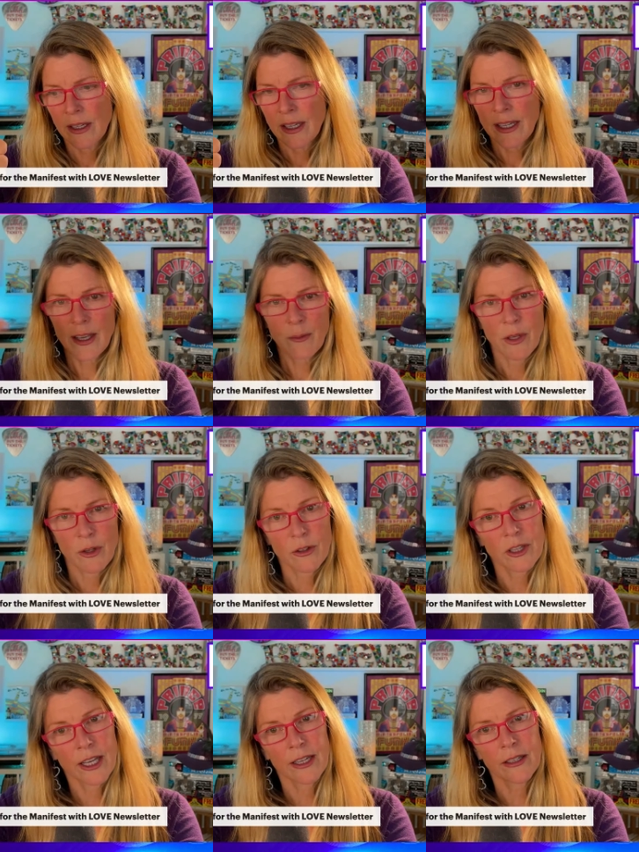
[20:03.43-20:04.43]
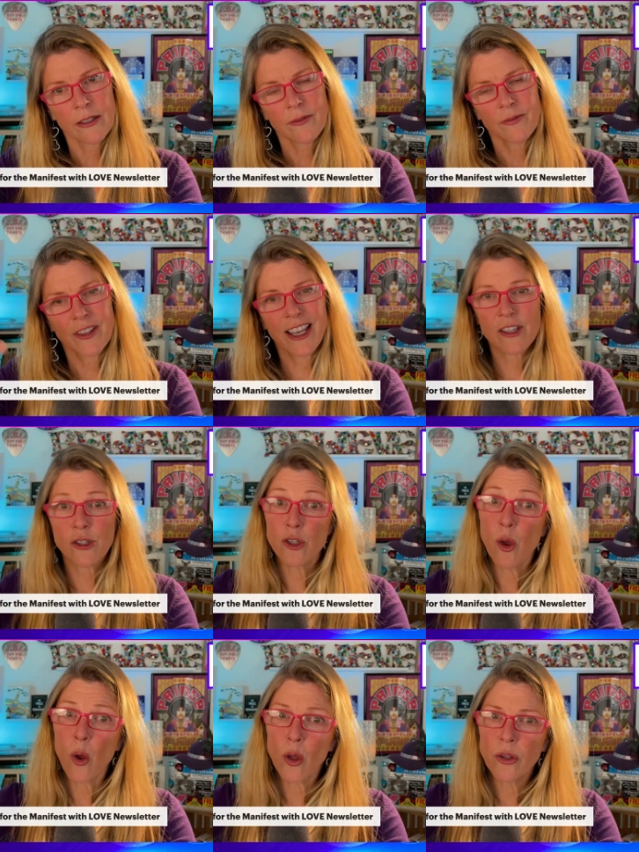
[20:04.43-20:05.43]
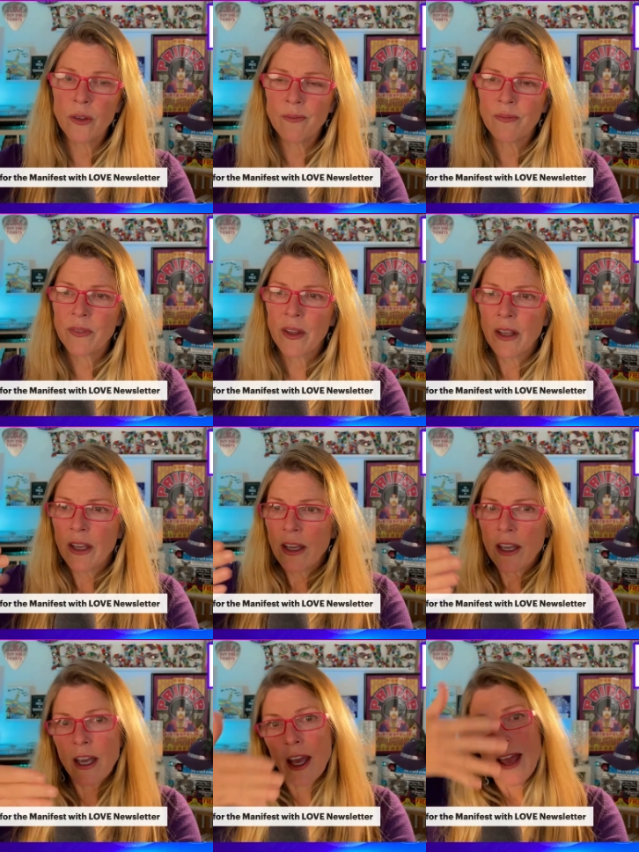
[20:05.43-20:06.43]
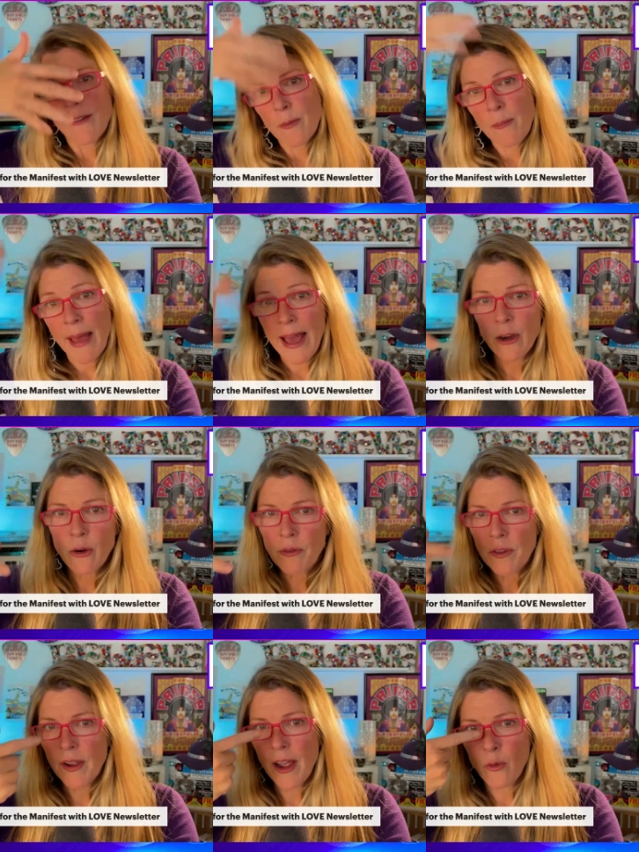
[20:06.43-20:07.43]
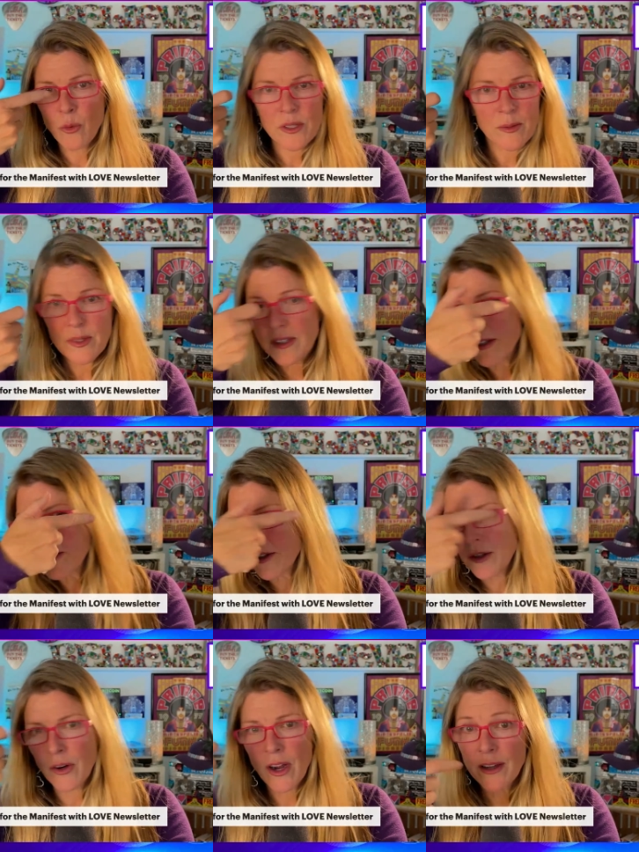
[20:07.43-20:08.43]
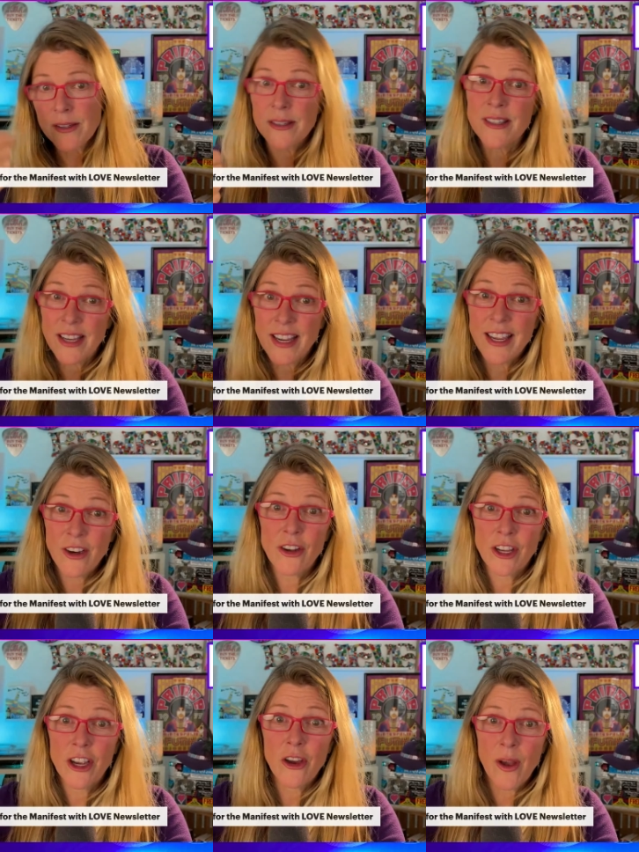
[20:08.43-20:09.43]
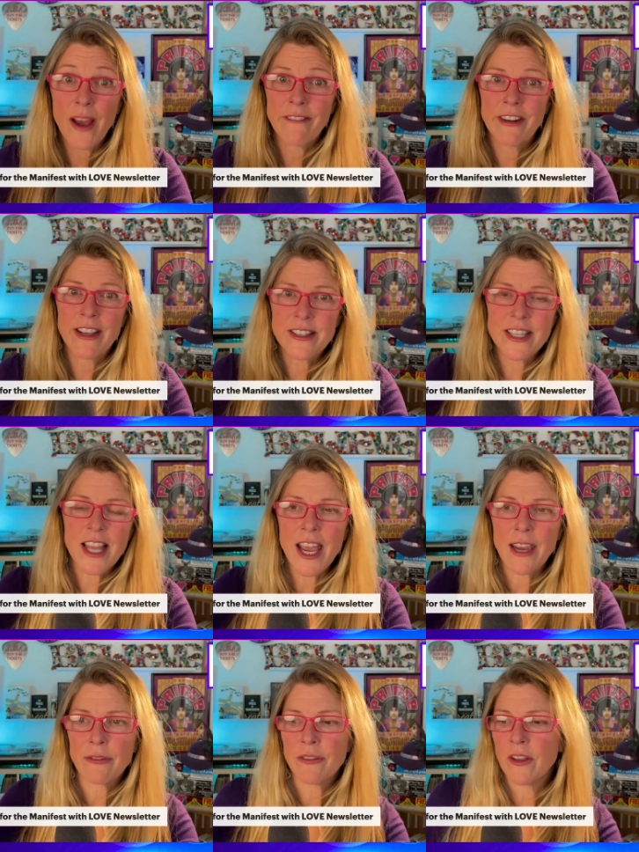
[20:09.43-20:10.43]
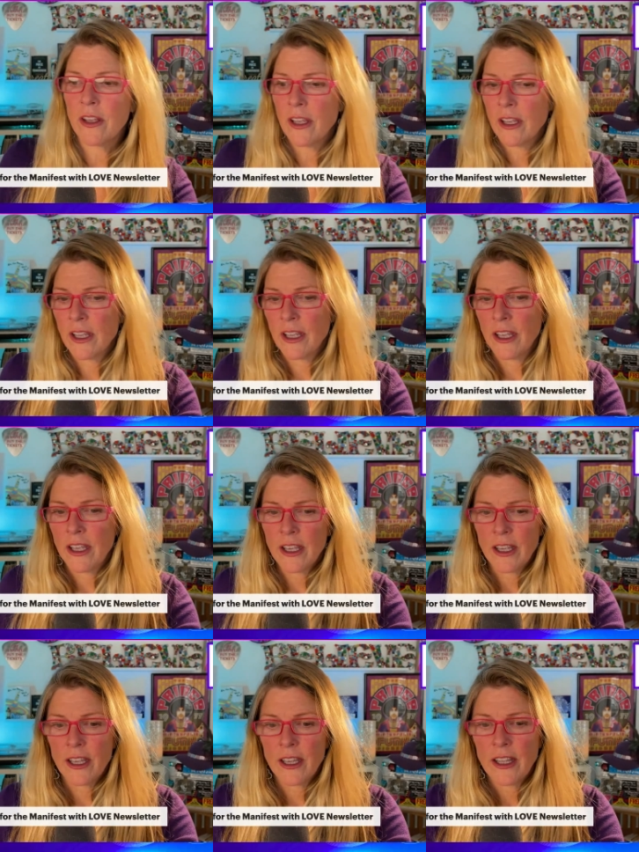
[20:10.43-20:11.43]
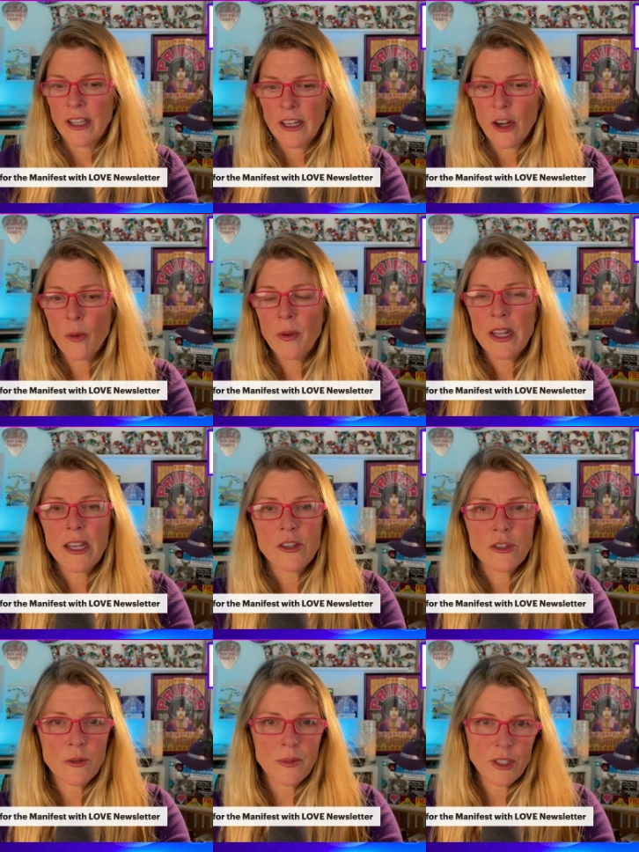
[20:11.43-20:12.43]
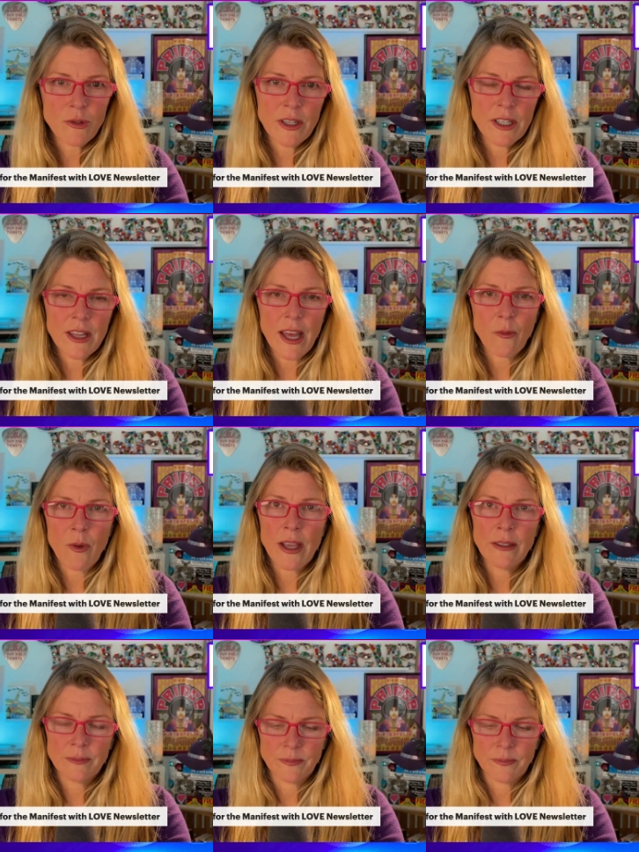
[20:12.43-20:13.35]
get mutilated, get sold, have a bag over their head with some slits in their eyes and say, here you go, have a nice life. Nobody should be treated that way.